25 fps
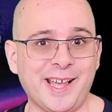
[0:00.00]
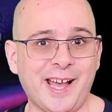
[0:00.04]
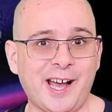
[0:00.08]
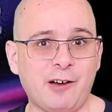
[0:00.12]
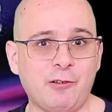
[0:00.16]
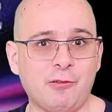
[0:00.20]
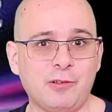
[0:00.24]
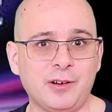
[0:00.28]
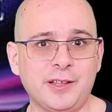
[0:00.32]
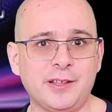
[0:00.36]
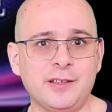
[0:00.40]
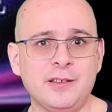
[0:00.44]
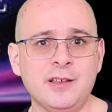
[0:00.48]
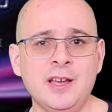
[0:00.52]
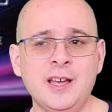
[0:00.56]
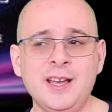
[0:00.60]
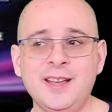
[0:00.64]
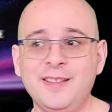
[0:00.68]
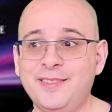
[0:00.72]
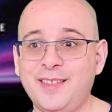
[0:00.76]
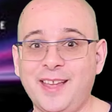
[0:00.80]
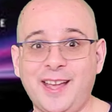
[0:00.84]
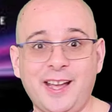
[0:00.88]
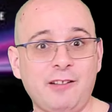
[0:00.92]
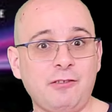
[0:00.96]
Reality,
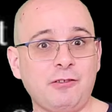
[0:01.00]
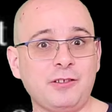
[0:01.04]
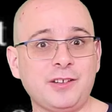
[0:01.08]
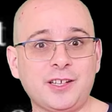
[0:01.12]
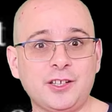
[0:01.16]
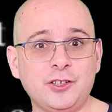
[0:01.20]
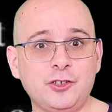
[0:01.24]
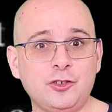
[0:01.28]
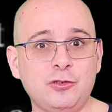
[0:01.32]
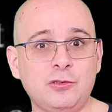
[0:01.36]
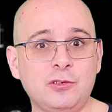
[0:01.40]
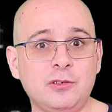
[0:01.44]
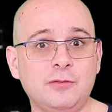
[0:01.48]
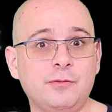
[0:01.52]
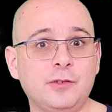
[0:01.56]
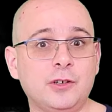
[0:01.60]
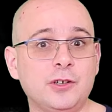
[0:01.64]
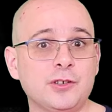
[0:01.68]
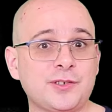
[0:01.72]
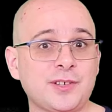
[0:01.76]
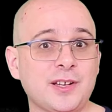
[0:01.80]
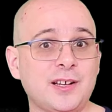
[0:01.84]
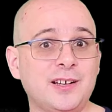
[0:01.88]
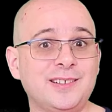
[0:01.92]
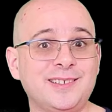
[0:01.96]
The Elegant
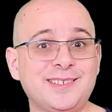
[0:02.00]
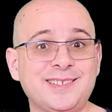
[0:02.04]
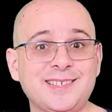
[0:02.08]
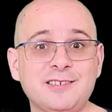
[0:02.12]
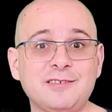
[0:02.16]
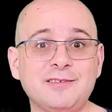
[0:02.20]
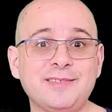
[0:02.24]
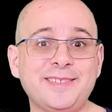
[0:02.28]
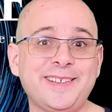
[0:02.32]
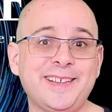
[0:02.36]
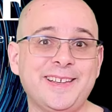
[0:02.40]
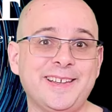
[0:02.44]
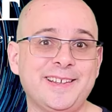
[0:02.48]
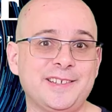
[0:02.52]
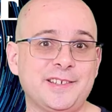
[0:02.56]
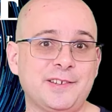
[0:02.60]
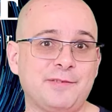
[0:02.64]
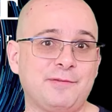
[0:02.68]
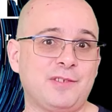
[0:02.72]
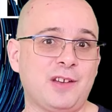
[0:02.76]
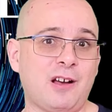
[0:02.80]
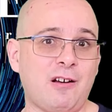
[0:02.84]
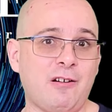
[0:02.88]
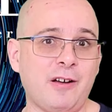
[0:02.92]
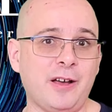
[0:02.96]
Universe, Until the
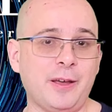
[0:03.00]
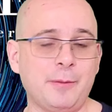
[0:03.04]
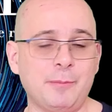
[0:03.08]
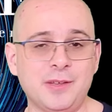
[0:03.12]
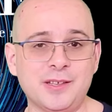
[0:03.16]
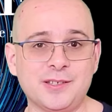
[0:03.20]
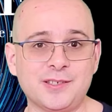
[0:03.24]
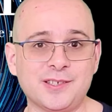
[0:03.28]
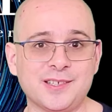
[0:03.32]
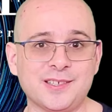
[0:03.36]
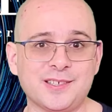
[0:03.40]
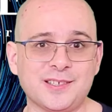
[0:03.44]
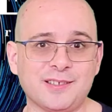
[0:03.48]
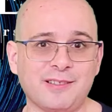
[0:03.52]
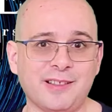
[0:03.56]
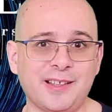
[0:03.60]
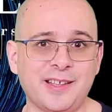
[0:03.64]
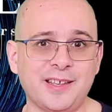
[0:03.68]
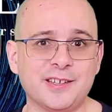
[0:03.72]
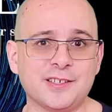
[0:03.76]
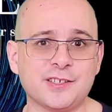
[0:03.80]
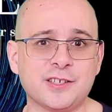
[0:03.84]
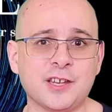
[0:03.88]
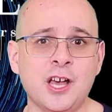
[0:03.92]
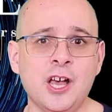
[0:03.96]
End of Time is his
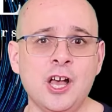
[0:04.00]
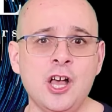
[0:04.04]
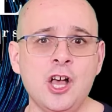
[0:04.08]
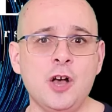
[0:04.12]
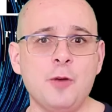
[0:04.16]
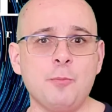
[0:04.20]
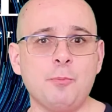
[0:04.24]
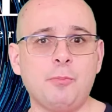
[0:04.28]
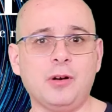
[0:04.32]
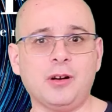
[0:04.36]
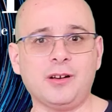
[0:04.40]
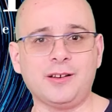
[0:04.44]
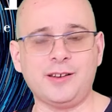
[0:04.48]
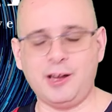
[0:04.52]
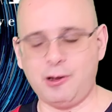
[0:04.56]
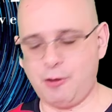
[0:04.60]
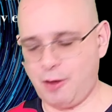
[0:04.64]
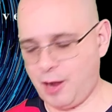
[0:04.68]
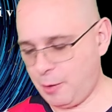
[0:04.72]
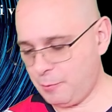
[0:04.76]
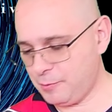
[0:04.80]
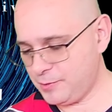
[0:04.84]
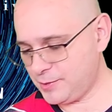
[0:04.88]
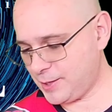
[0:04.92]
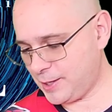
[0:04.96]
latest book.
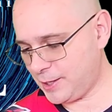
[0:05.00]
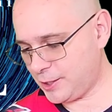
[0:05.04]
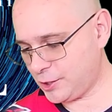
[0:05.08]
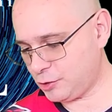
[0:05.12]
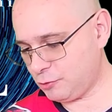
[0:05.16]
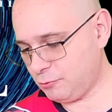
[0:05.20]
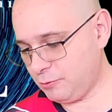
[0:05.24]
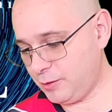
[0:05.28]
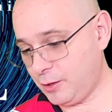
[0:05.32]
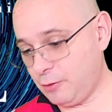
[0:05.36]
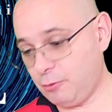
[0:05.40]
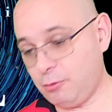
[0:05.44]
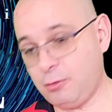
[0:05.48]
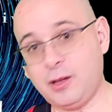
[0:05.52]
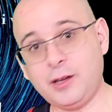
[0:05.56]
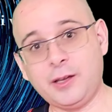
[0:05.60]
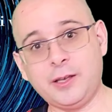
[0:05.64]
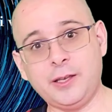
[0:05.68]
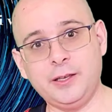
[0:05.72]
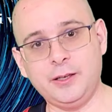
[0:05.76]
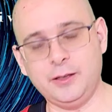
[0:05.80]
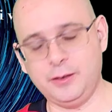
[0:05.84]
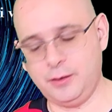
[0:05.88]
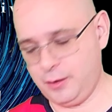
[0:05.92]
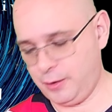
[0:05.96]
Now, I was actually
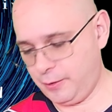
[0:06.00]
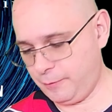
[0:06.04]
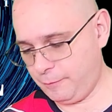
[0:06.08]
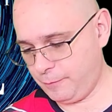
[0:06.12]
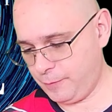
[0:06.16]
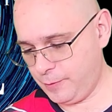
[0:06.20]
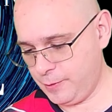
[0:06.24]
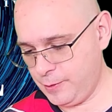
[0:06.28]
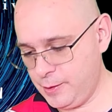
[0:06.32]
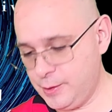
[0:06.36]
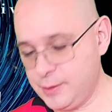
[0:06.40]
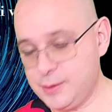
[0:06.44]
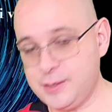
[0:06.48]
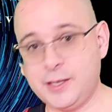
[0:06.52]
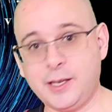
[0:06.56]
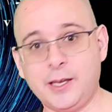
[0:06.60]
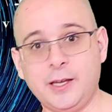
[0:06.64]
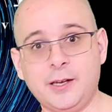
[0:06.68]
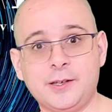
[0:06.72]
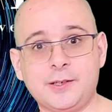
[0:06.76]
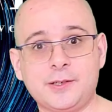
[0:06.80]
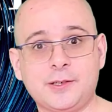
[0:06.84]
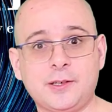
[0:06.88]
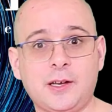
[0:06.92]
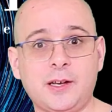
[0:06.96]
lucky enough to
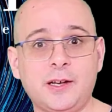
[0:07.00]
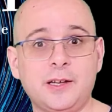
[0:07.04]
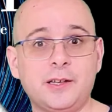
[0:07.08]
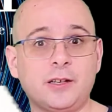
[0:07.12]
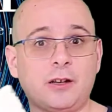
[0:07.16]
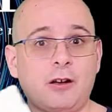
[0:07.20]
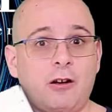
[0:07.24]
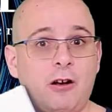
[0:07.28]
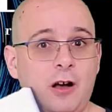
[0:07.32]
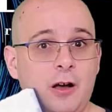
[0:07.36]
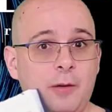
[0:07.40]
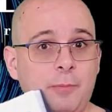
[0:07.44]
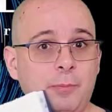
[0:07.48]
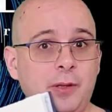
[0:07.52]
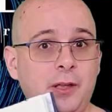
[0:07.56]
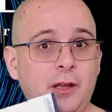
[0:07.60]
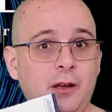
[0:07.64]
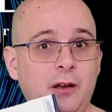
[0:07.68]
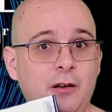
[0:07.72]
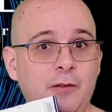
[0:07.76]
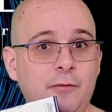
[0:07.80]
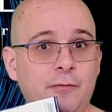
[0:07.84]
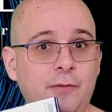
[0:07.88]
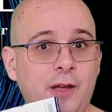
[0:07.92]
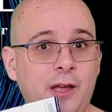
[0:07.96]
get a signed copy
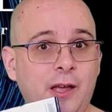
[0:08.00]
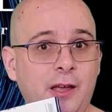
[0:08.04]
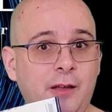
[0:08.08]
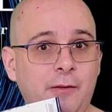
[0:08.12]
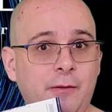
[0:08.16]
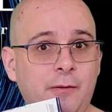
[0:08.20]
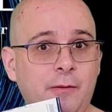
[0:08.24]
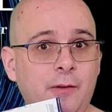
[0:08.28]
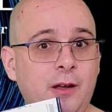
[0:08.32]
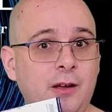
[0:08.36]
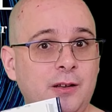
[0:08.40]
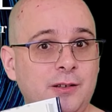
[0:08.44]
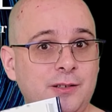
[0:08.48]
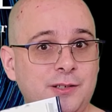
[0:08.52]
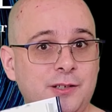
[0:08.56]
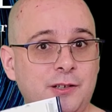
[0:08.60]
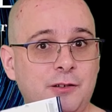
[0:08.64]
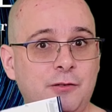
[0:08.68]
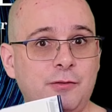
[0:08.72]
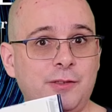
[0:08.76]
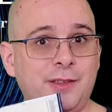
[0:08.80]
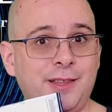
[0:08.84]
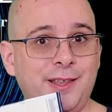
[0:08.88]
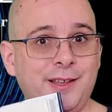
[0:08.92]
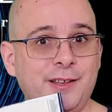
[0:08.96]
of
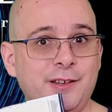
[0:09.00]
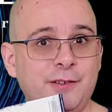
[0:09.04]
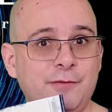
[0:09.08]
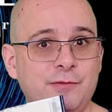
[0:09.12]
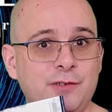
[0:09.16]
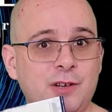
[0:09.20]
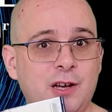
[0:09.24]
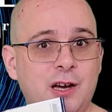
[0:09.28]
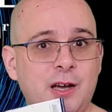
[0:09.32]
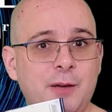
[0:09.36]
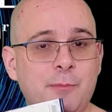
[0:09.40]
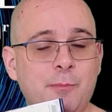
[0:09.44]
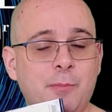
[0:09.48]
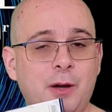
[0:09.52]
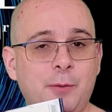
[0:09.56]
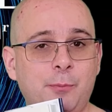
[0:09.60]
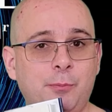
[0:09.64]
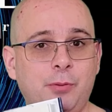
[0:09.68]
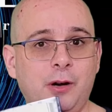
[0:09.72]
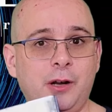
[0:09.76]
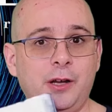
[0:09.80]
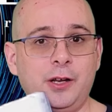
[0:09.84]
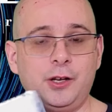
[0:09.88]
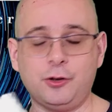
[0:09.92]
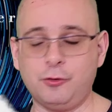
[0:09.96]
Until the End of Time by
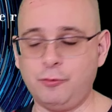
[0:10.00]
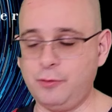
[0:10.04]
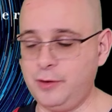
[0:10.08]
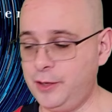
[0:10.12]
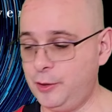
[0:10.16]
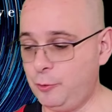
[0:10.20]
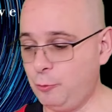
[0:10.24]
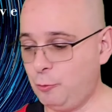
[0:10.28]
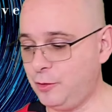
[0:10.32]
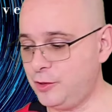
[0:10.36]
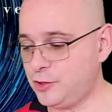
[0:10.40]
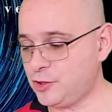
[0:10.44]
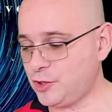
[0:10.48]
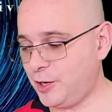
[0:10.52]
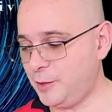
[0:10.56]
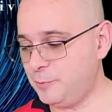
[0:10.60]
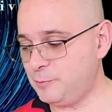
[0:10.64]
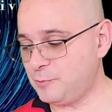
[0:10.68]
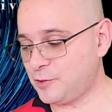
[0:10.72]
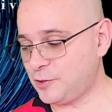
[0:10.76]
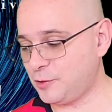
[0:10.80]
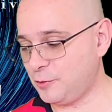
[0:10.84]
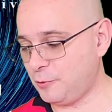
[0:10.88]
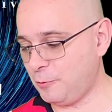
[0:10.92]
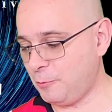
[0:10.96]
Brian Greene, which
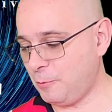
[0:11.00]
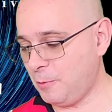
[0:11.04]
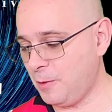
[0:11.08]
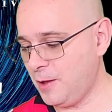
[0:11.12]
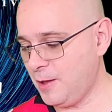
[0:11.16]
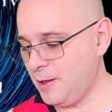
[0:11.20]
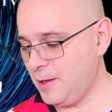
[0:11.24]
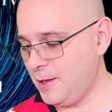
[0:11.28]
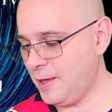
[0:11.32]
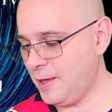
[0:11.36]
I'm so